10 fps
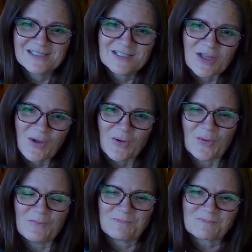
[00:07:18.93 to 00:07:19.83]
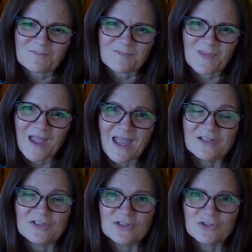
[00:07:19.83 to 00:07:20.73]
So
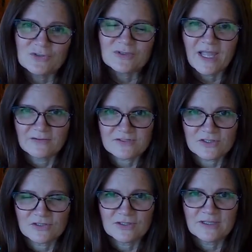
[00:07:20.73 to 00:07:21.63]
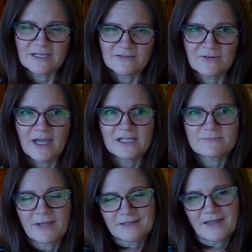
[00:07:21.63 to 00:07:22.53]
I do counsel and
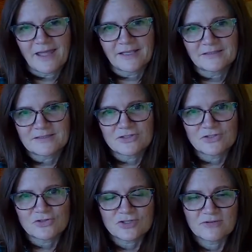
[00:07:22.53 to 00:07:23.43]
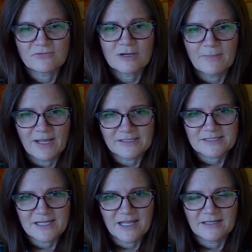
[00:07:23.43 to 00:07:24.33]
advise my clients to shift their
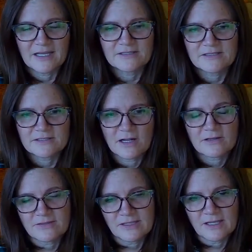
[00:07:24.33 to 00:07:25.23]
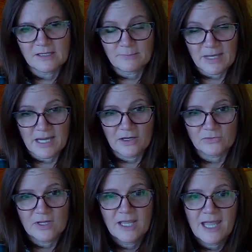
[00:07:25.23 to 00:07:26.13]
mindset and to start thinking
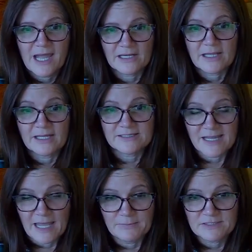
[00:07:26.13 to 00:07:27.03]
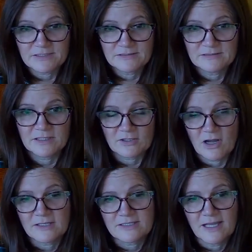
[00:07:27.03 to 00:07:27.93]
about how to adapt their
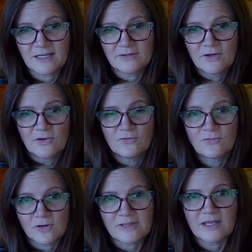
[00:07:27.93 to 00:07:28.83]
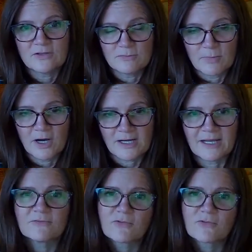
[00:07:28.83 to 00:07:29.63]
content for that new market.